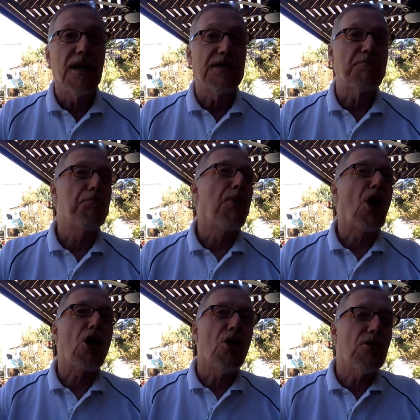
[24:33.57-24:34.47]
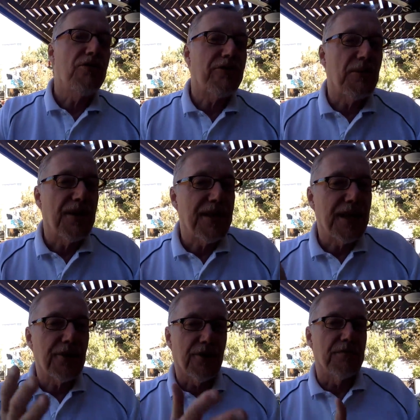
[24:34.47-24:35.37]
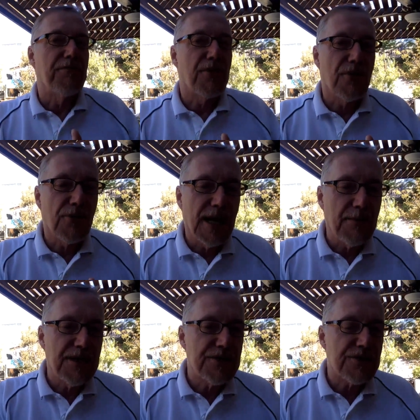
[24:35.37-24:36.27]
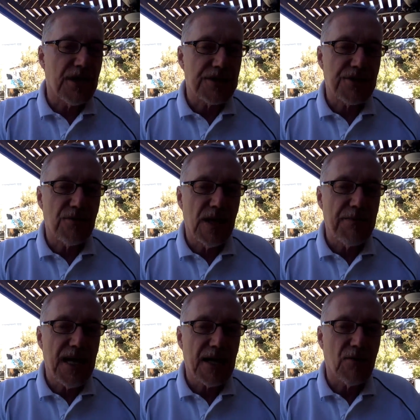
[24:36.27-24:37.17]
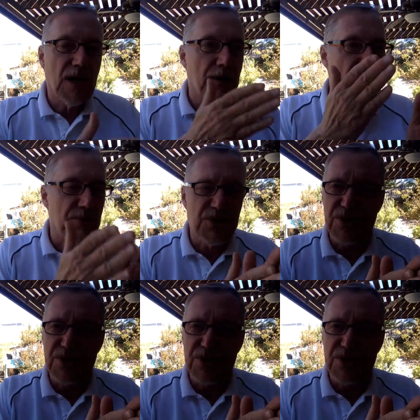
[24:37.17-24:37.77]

Uh, it's borrowed from a thing called programmed instruction way back when, when it